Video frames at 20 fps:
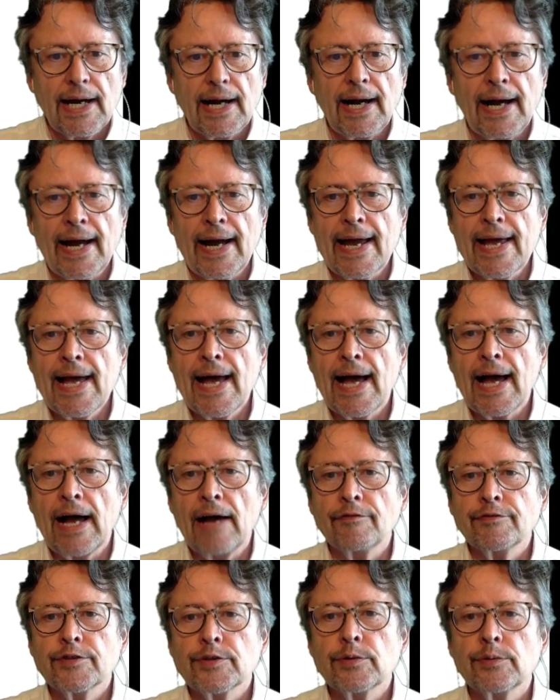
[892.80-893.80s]
I
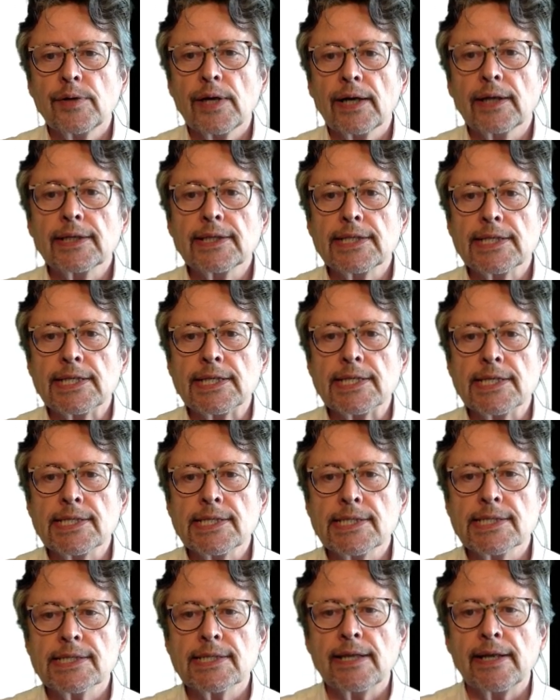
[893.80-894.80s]
have two
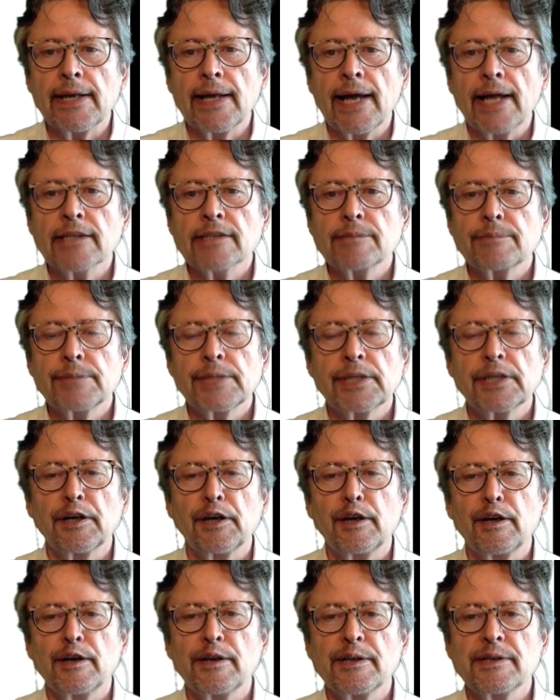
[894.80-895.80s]
LEDs, and that's
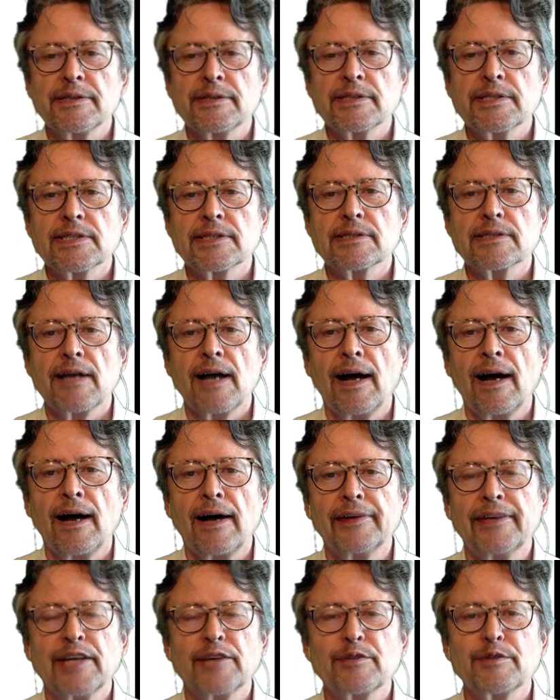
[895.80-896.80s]
because
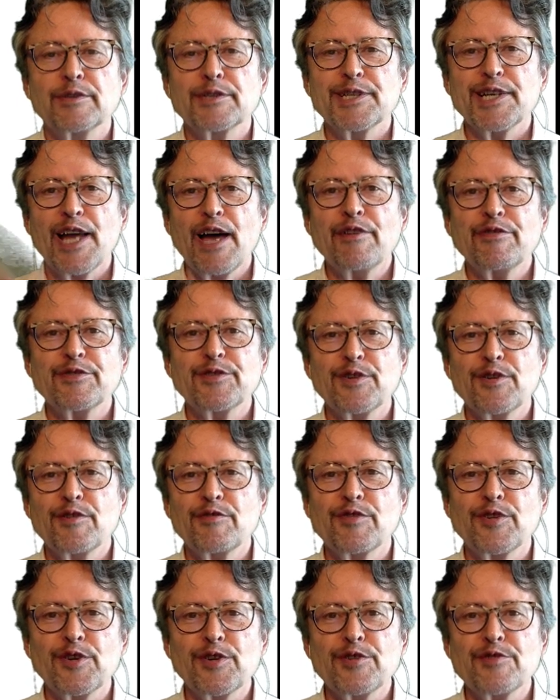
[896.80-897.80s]
that was left
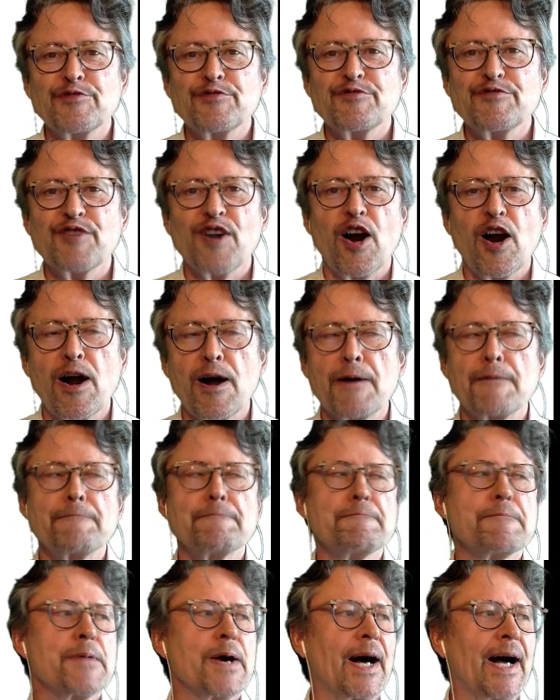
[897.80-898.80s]
over
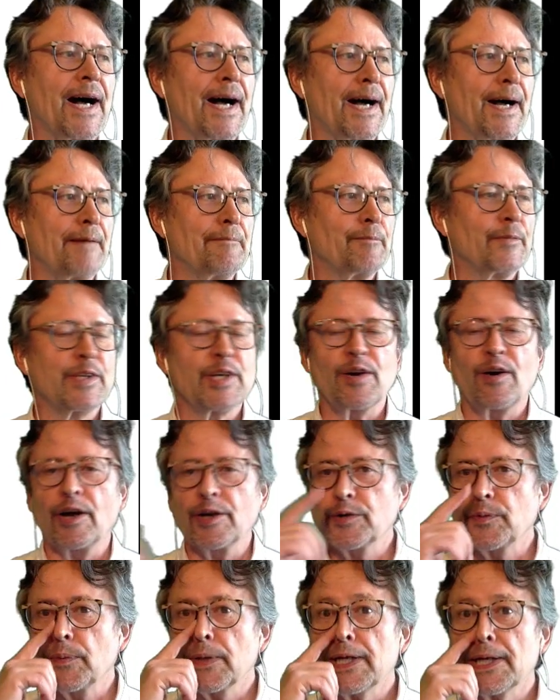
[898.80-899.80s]
from the
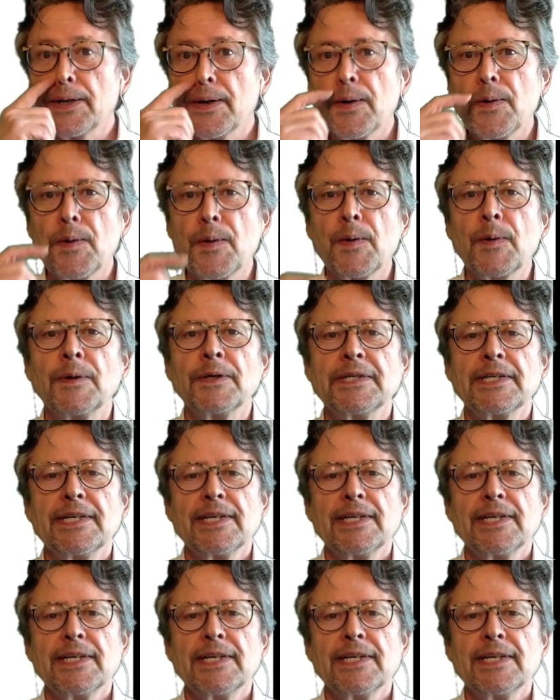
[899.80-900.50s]
Arduino.